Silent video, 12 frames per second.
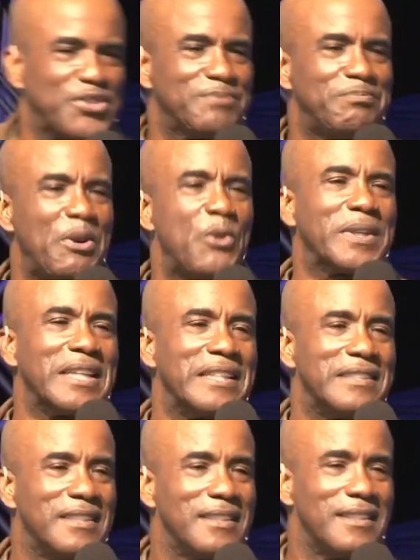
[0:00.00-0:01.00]
spoken
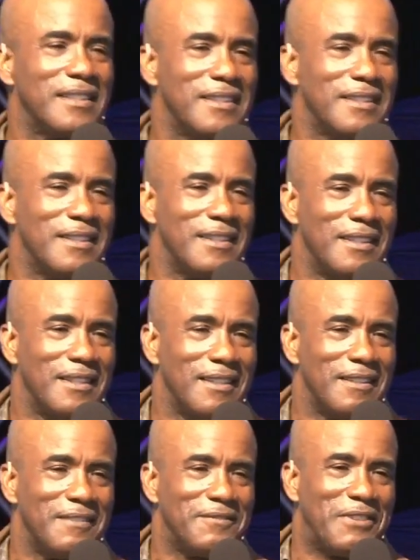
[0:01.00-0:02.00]

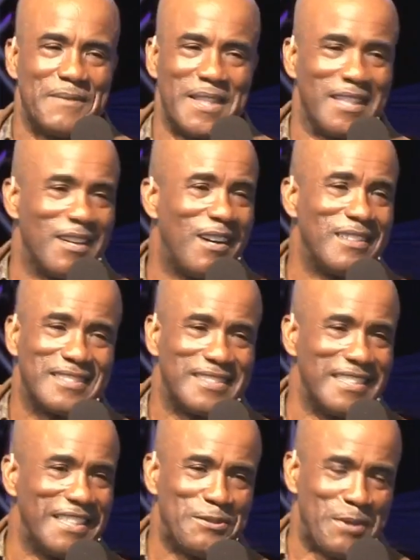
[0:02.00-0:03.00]
from the
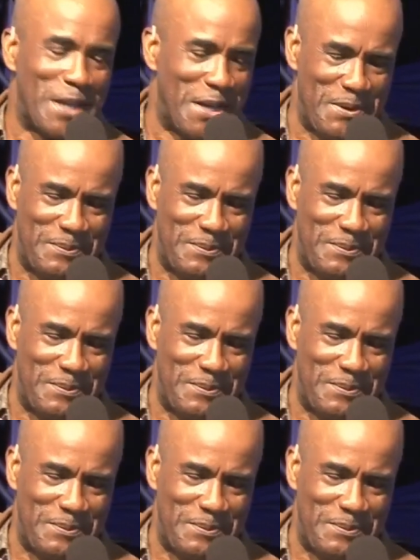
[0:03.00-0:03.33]
unseen realm.